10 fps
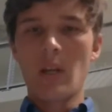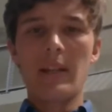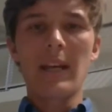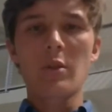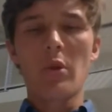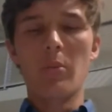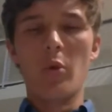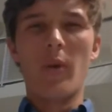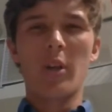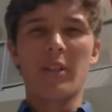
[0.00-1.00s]
Next, we're going to
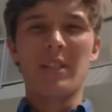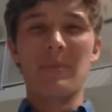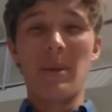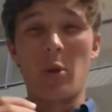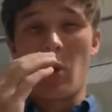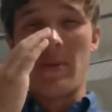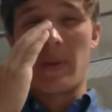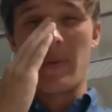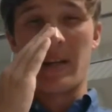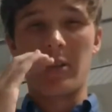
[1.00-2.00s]
move on to some demographic
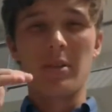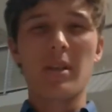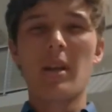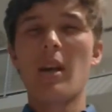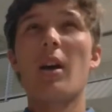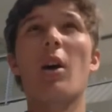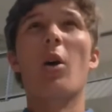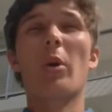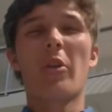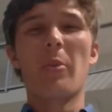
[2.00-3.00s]
factors.
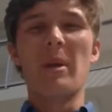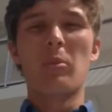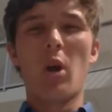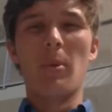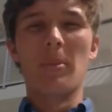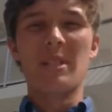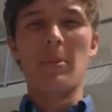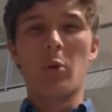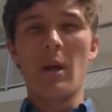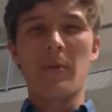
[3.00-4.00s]
One of the main problems
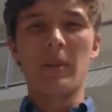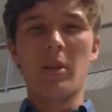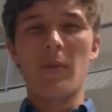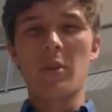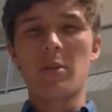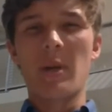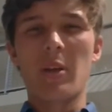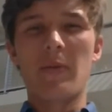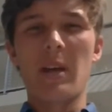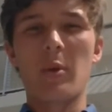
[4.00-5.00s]
demographically of the
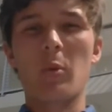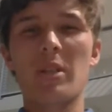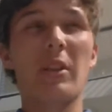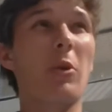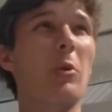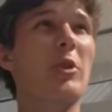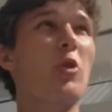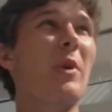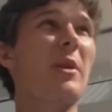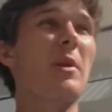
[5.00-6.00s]
Somalian famine was that there were
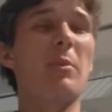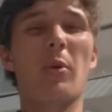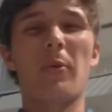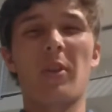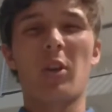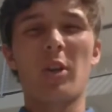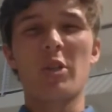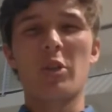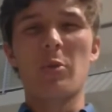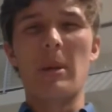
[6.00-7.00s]
too many people for the
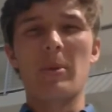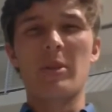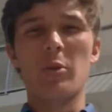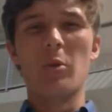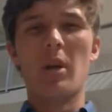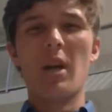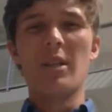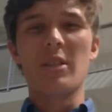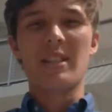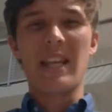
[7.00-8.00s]
country to be able to
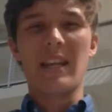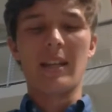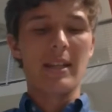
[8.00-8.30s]
sustain.